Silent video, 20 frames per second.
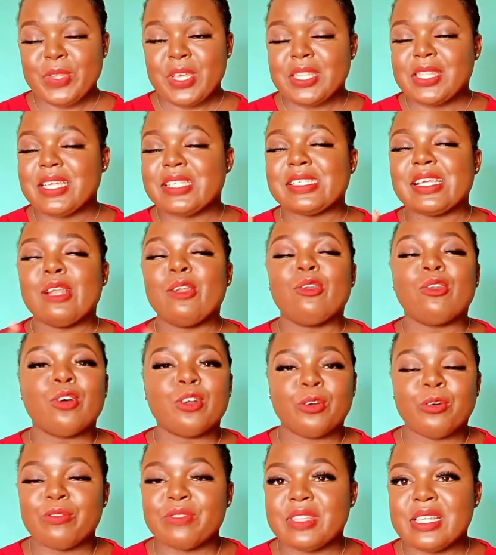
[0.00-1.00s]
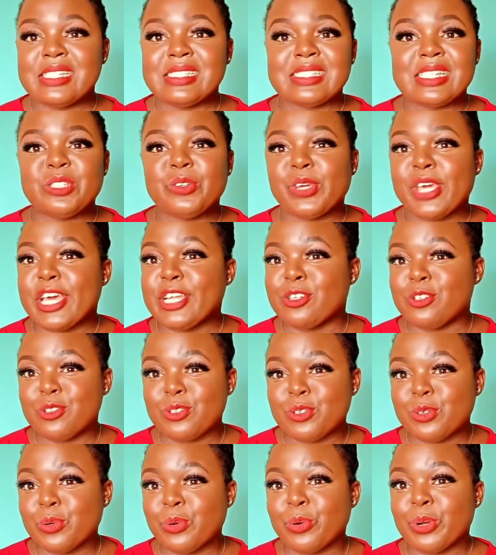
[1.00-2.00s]
there's a lot of things that you can
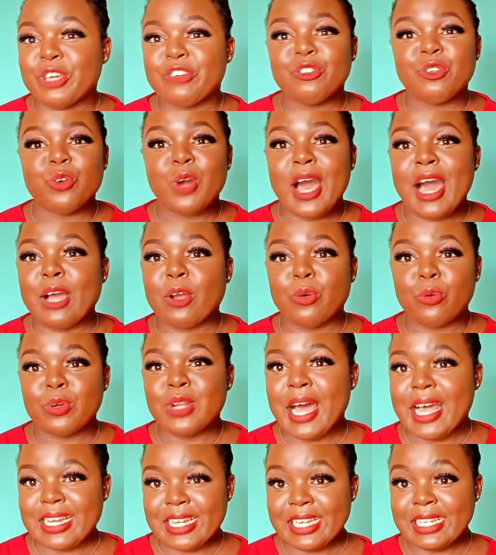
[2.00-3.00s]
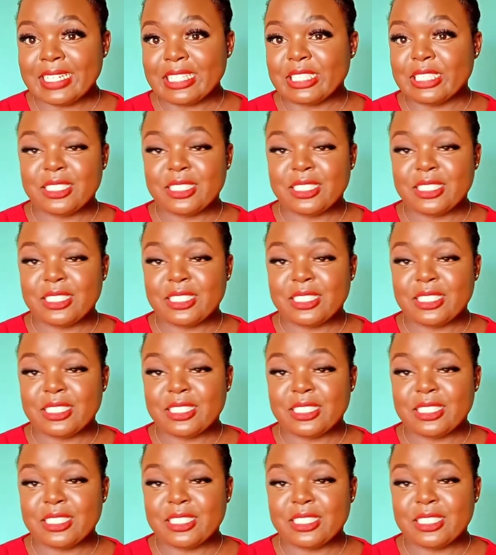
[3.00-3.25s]
do if you are good at English.